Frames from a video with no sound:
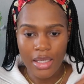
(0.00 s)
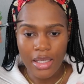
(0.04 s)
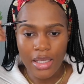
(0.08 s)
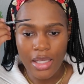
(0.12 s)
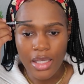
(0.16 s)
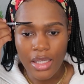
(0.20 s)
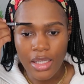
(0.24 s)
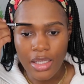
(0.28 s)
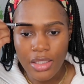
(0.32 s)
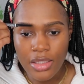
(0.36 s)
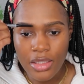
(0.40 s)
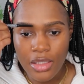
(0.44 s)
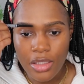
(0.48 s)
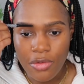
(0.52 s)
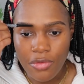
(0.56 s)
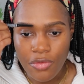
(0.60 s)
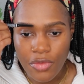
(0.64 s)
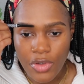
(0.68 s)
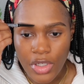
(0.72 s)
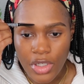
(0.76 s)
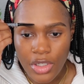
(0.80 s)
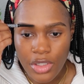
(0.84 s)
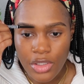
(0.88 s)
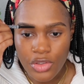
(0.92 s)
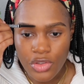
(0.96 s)
it can look
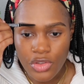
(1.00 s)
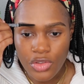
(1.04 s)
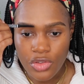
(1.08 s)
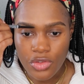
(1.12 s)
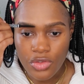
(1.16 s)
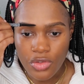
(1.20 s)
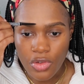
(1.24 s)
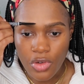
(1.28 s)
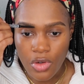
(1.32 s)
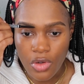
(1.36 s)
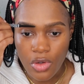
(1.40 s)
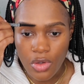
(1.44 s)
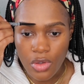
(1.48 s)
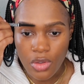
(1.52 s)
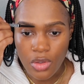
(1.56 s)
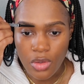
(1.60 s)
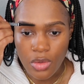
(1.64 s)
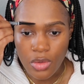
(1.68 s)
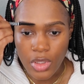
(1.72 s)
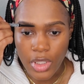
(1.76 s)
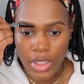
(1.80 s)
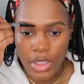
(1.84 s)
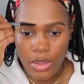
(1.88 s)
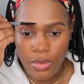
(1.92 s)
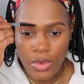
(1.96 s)
very strong
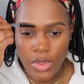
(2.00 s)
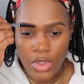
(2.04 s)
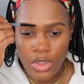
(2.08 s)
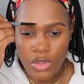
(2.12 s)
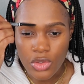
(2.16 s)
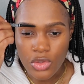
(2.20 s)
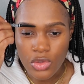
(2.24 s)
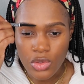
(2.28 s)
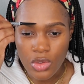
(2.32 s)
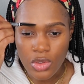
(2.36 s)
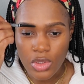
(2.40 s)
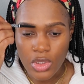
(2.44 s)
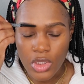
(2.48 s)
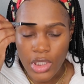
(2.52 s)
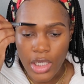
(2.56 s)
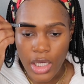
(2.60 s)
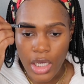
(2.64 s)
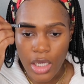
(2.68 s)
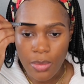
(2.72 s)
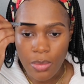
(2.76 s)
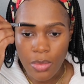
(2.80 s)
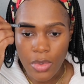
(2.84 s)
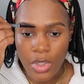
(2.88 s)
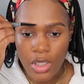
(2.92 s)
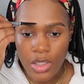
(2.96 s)
like when you're joining your
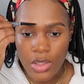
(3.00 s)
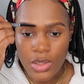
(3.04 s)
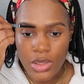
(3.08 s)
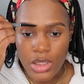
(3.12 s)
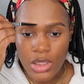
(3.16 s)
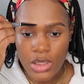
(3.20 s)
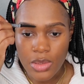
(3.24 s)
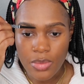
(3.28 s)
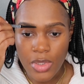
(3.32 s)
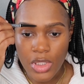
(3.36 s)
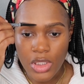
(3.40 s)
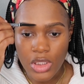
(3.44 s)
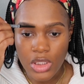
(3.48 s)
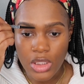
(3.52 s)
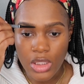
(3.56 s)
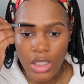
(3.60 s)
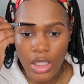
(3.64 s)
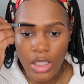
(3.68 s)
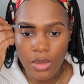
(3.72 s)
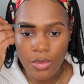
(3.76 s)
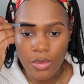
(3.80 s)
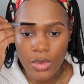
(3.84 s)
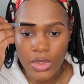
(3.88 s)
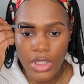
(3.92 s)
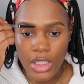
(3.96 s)
eyebrows, especially
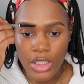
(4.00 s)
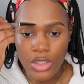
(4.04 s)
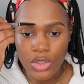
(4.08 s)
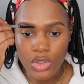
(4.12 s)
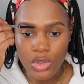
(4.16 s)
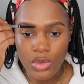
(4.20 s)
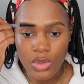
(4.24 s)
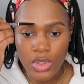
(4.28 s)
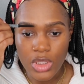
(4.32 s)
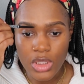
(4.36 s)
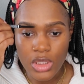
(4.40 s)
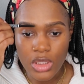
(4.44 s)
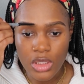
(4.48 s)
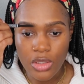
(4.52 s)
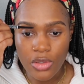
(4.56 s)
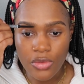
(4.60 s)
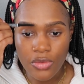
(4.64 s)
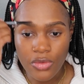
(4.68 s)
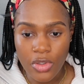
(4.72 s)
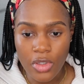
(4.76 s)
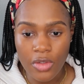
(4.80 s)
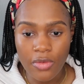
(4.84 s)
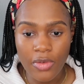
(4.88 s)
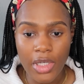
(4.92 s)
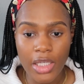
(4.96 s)
like when I do get to the
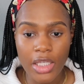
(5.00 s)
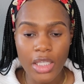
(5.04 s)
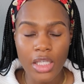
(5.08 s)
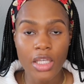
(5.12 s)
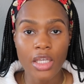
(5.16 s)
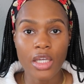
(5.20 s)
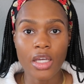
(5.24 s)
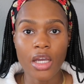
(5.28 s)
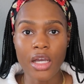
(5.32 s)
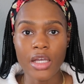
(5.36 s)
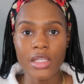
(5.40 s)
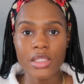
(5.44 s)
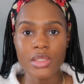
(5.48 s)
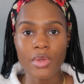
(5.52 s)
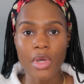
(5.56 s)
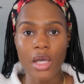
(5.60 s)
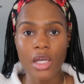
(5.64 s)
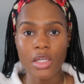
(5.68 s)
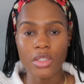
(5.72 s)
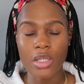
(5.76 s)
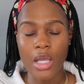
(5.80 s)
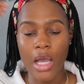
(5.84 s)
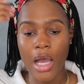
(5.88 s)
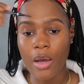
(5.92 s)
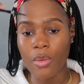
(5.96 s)
front right here. That's
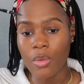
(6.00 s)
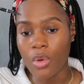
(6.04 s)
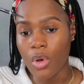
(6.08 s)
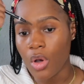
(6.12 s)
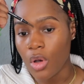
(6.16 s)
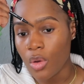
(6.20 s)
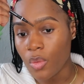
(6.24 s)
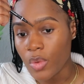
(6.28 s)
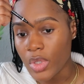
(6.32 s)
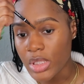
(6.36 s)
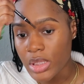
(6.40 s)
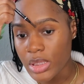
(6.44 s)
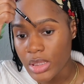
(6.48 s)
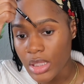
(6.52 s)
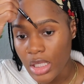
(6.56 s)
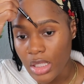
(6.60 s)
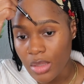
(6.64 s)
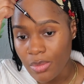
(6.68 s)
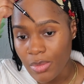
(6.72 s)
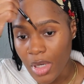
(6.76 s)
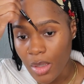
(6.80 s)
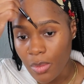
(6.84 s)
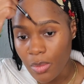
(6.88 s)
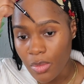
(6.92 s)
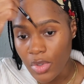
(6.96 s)
why I will always take
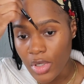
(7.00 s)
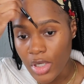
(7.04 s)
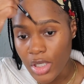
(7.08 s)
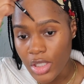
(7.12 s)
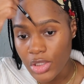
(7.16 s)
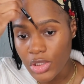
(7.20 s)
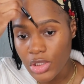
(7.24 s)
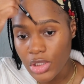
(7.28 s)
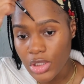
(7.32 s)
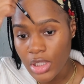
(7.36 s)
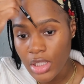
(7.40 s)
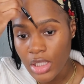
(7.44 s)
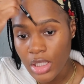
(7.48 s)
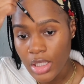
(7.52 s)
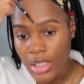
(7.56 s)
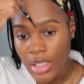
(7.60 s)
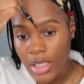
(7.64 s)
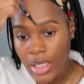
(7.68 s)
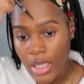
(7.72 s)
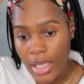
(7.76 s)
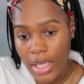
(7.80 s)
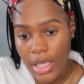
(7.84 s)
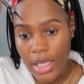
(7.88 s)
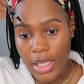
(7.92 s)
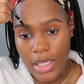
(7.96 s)
my brush
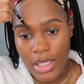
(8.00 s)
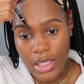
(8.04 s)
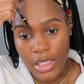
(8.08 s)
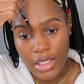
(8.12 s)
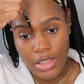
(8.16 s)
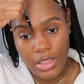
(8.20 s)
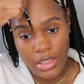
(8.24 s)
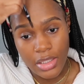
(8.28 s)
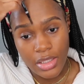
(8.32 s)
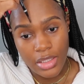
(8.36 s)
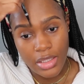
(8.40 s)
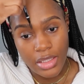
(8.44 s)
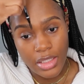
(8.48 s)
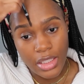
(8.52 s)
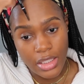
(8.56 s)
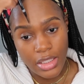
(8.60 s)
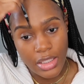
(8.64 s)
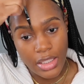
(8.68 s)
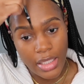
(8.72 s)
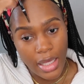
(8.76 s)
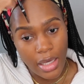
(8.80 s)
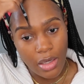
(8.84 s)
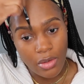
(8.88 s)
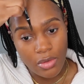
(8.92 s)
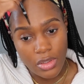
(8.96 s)
and thin
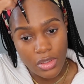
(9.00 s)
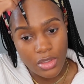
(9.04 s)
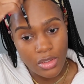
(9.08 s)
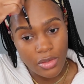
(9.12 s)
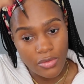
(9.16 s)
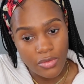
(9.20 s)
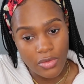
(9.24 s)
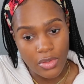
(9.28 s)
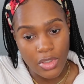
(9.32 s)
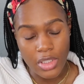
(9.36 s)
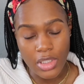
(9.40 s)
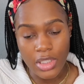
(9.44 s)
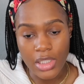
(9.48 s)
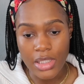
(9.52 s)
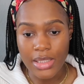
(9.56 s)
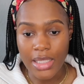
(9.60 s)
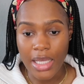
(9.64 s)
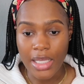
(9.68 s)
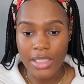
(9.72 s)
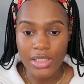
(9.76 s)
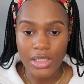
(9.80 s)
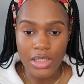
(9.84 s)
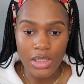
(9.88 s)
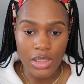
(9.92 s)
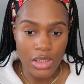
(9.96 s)
it out in the front because
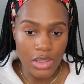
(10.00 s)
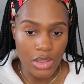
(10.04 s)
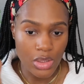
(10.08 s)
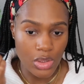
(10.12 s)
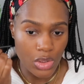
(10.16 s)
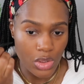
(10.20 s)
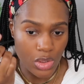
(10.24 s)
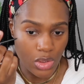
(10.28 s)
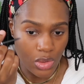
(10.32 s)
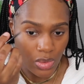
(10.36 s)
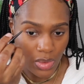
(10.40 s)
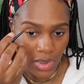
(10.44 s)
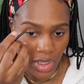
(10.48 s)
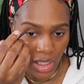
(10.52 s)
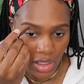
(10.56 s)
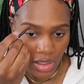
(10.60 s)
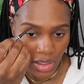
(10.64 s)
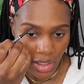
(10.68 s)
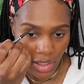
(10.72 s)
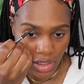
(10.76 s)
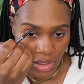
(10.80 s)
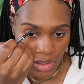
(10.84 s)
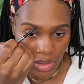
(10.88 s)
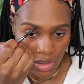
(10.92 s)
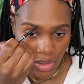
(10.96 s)
I just do not
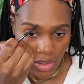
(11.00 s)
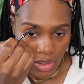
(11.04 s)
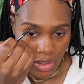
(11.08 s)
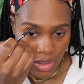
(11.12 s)
like